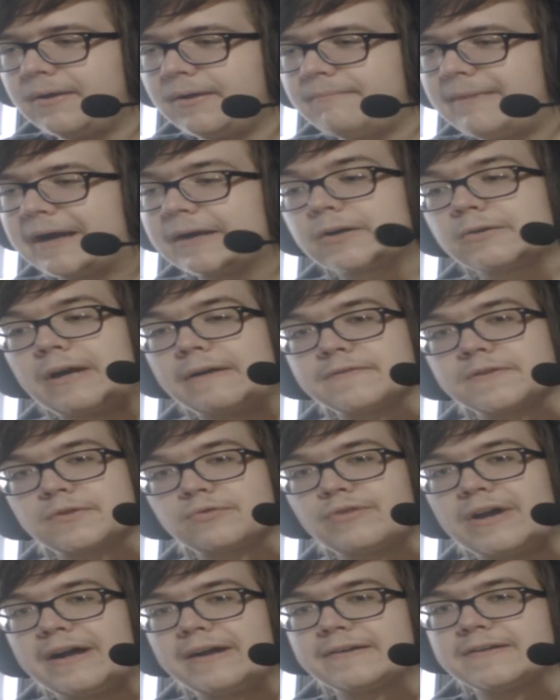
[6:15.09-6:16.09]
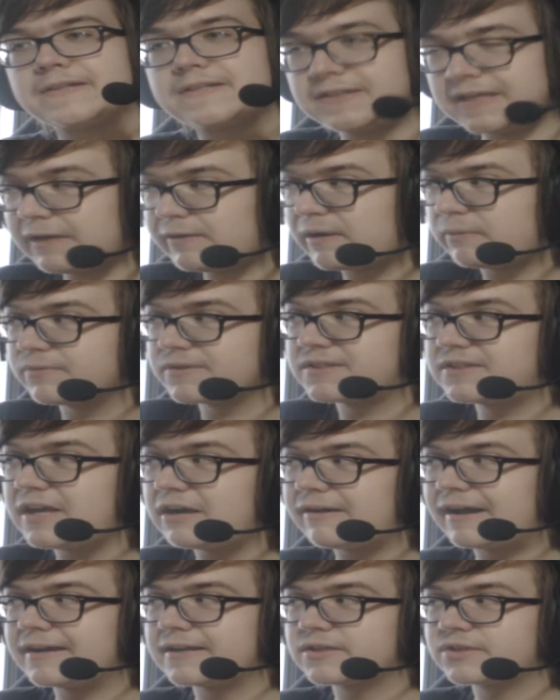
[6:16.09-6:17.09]
Makarov's trial, because Siegrain was there
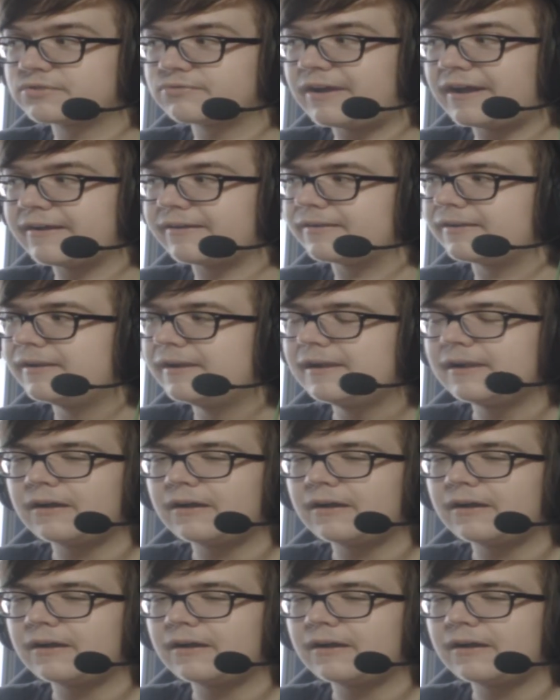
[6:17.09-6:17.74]
at his trial.